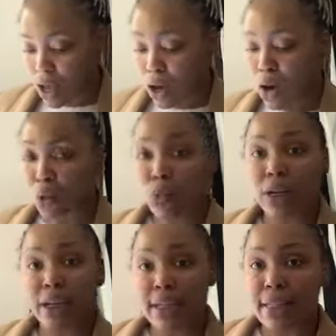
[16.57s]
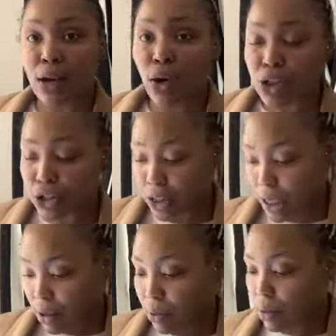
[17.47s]
What is an
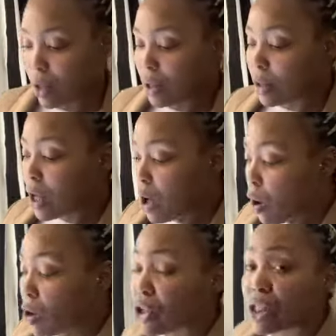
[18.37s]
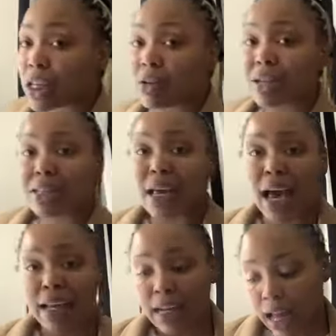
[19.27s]
ultrasound? Ultrasound is a
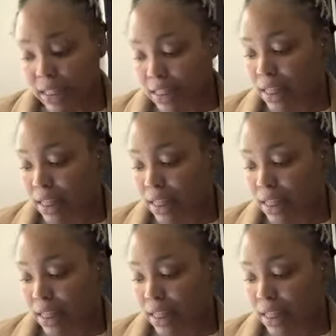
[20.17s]
diagnostic